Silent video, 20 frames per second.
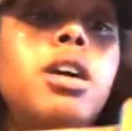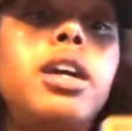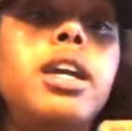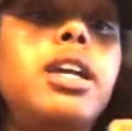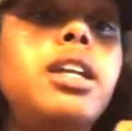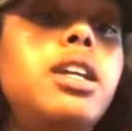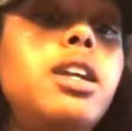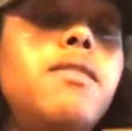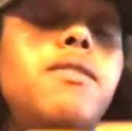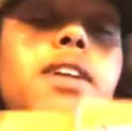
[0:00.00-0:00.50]

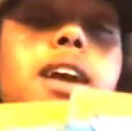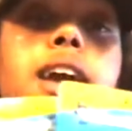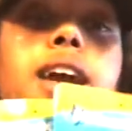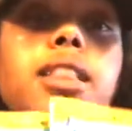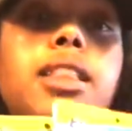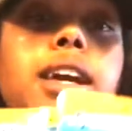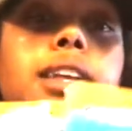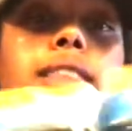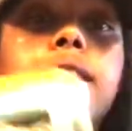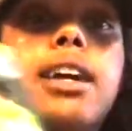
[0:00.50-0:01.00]
any of
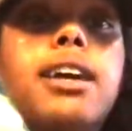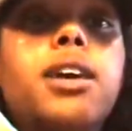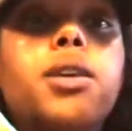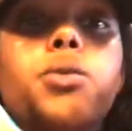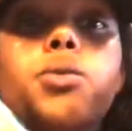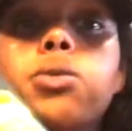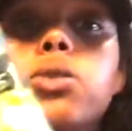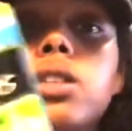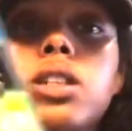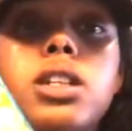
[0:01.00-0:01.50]
that, like,
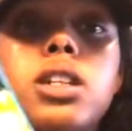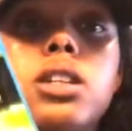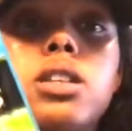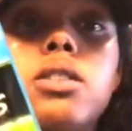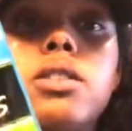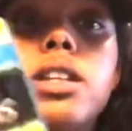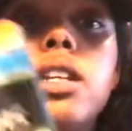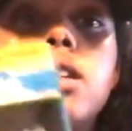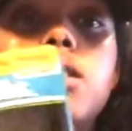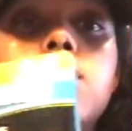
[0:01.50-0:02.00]
they're really good
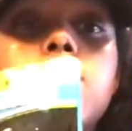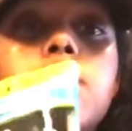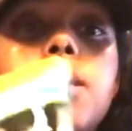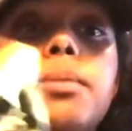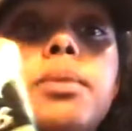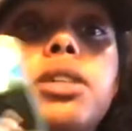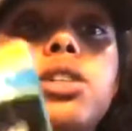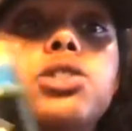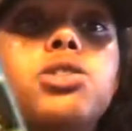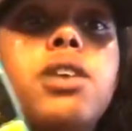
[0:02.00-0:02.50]
on keto. So
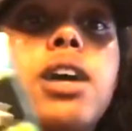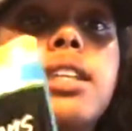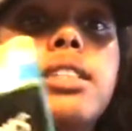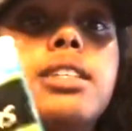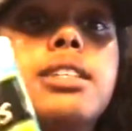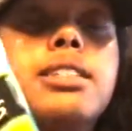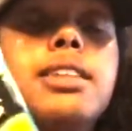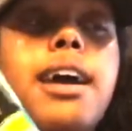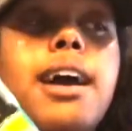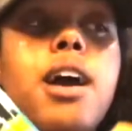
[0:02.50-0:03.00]
I'm gonna try
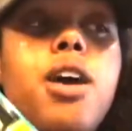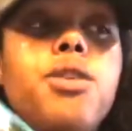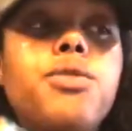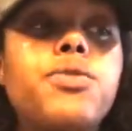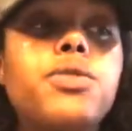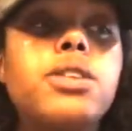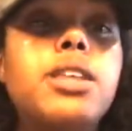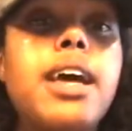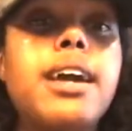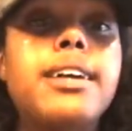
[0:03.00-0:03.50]
these
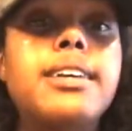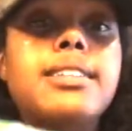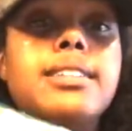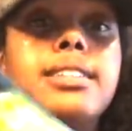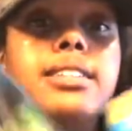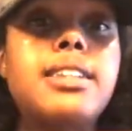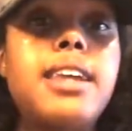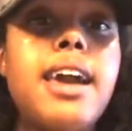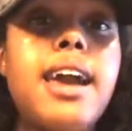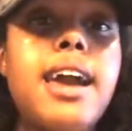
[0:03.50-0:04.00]
out for like a
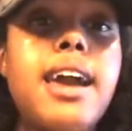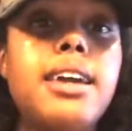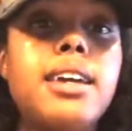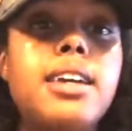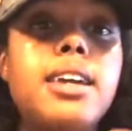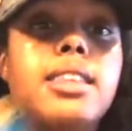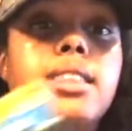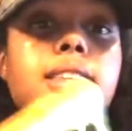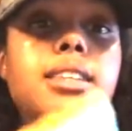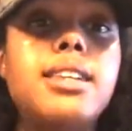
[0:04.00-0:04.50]
snack
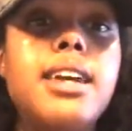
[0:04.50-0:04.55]
in the